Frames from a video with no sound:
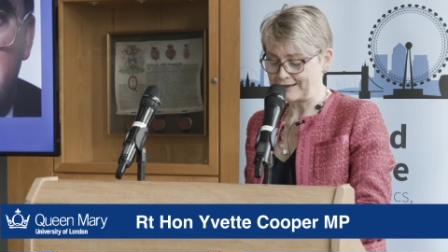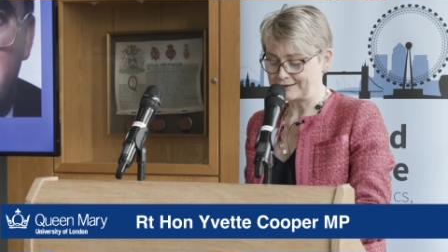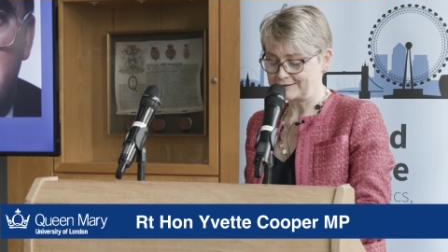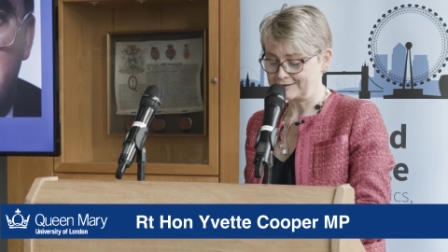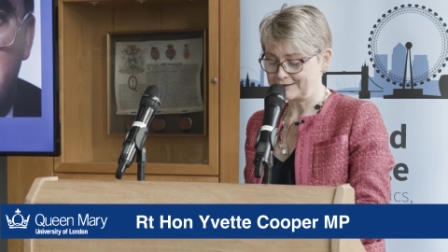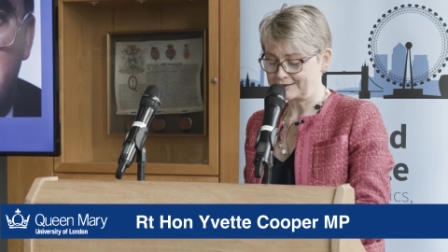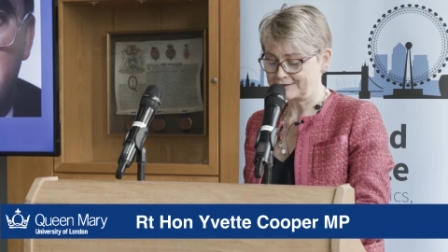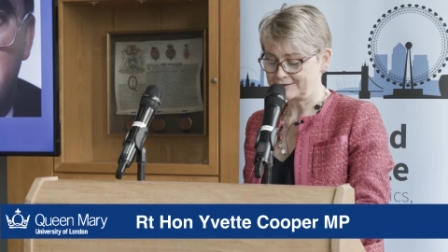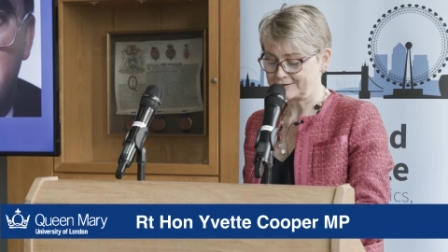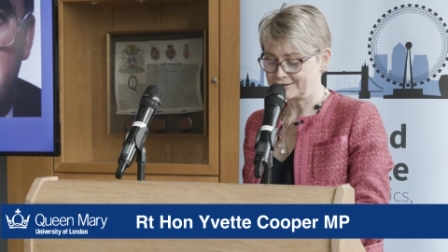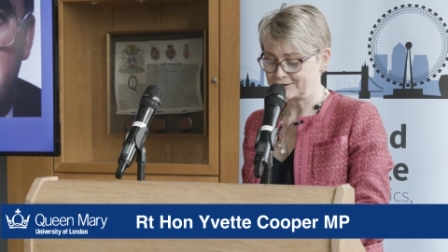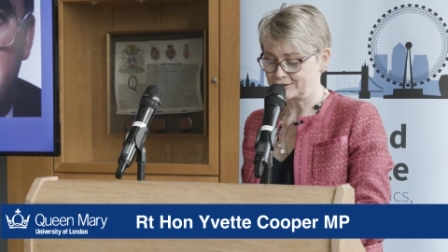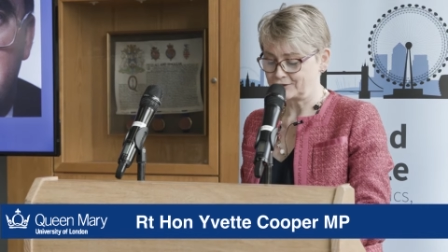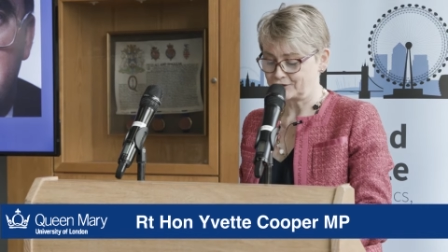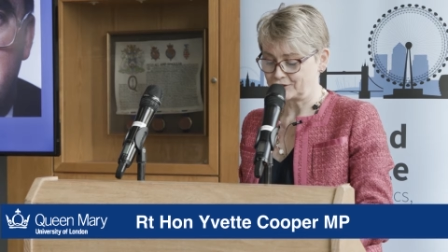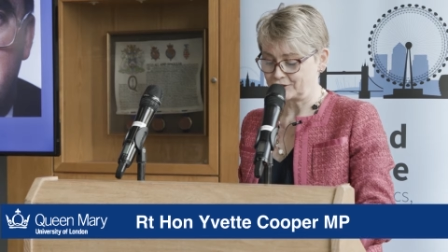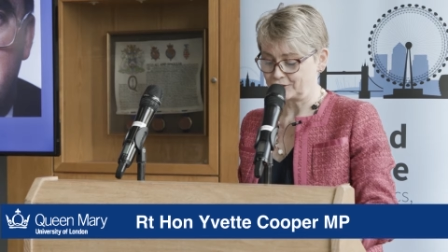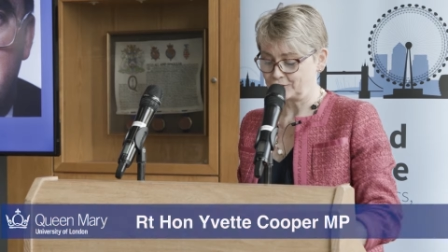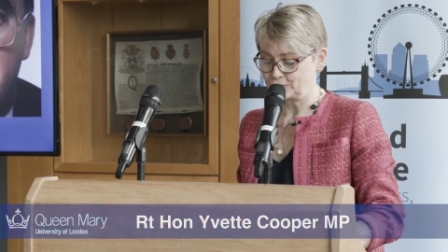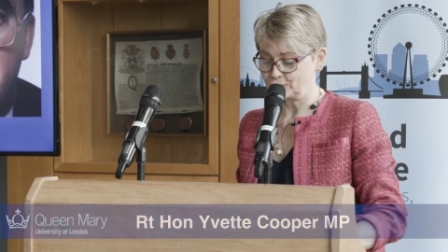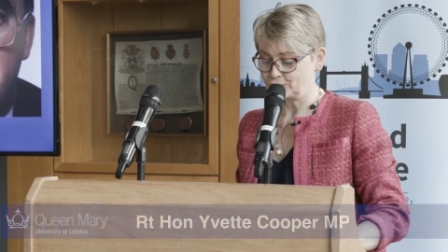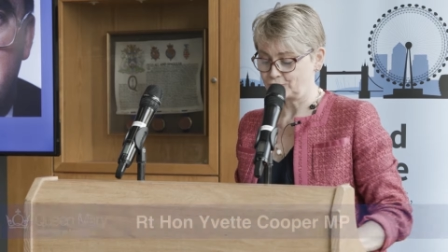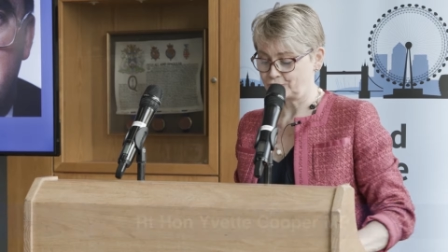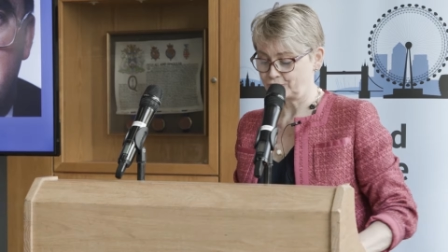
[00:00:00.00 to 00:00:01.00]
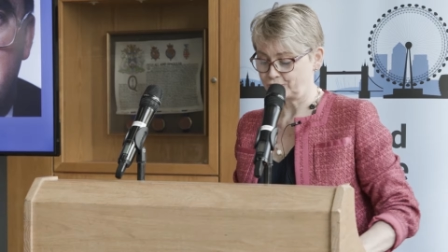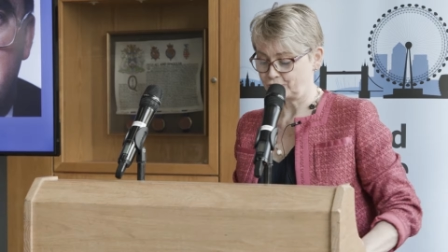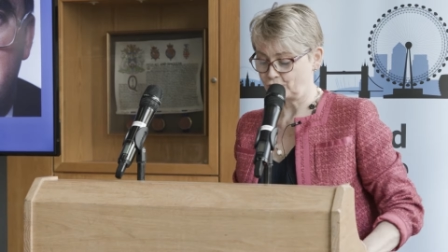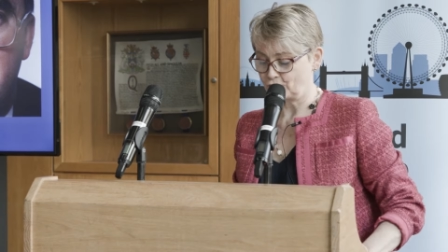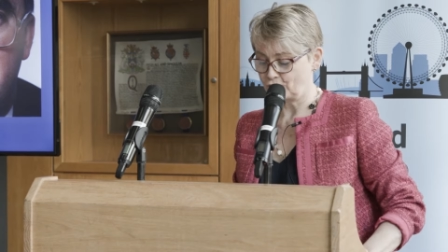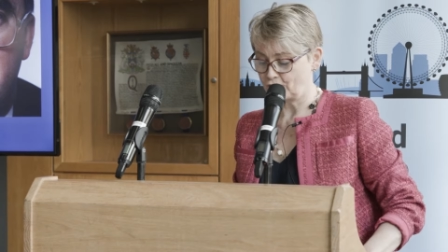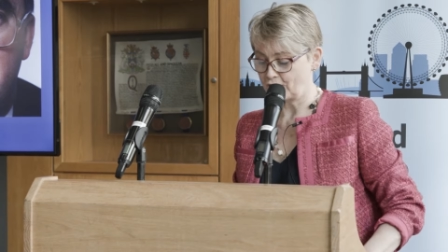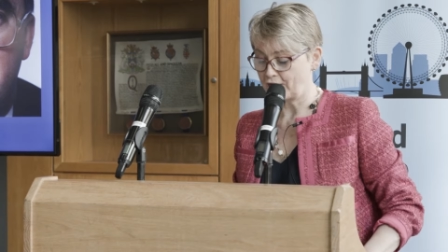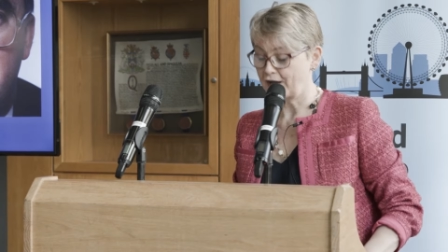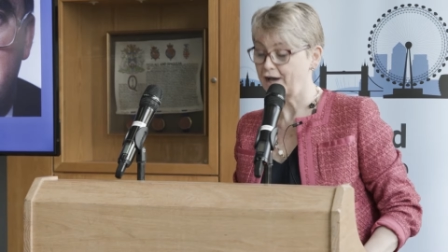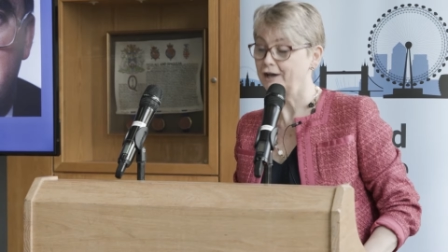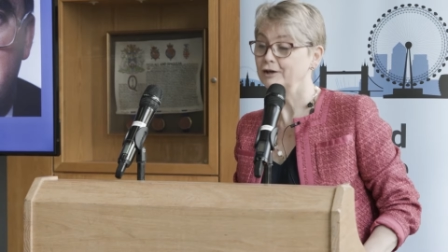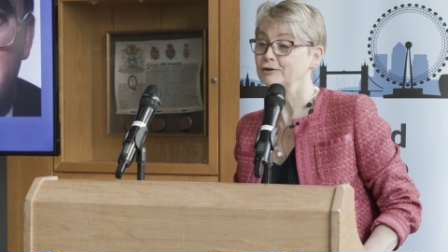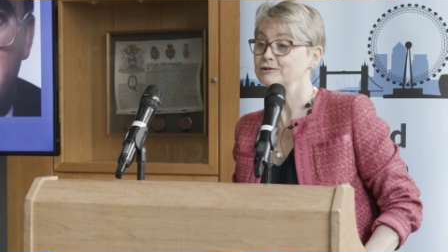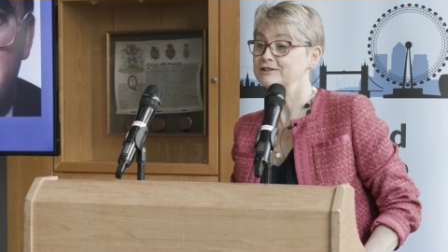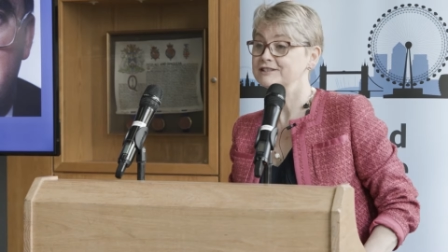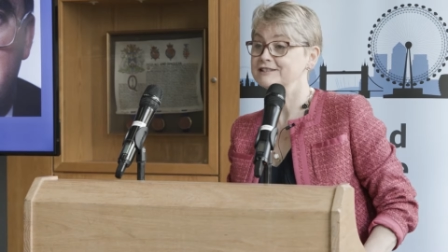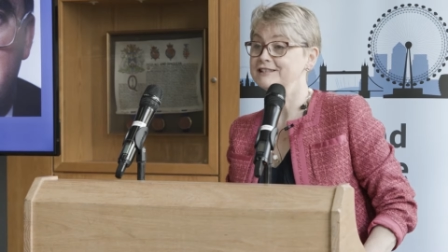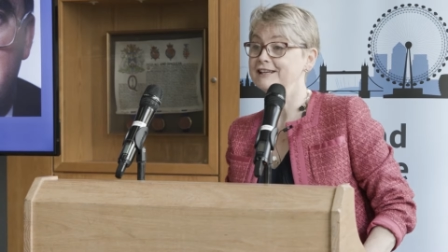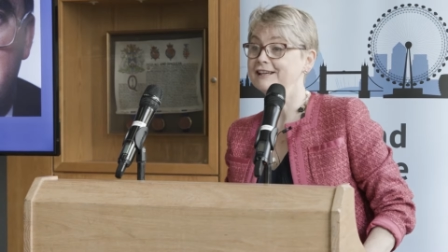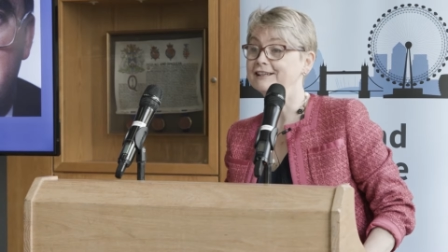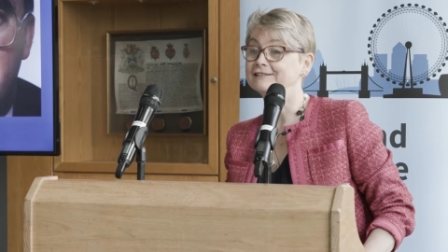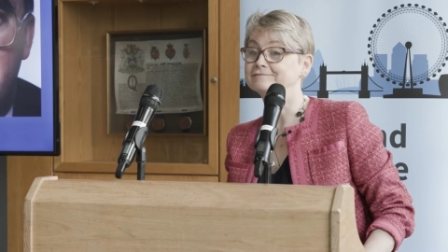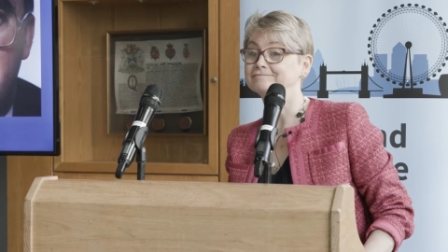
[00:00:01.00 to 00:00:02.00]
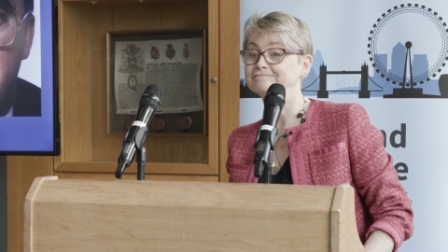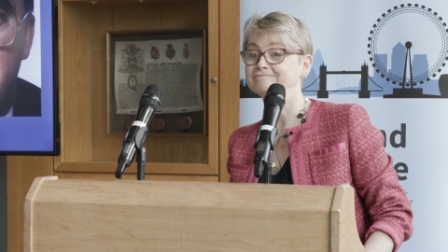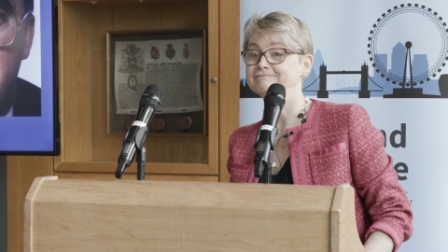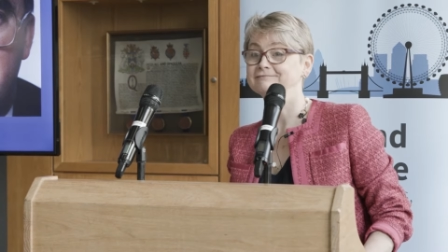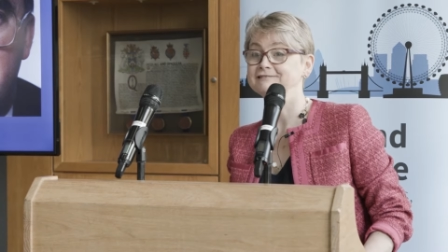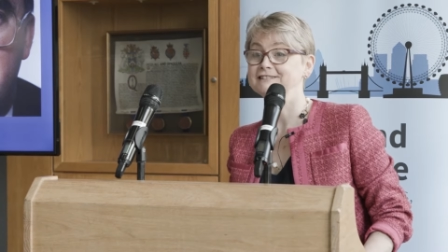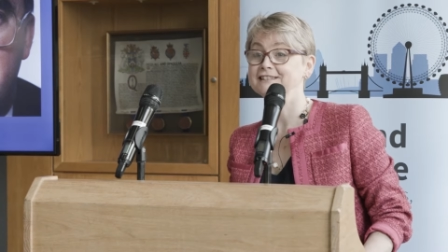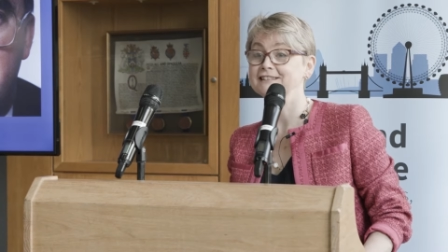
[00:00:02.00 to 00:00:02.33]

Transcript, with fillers: End Institute for hosting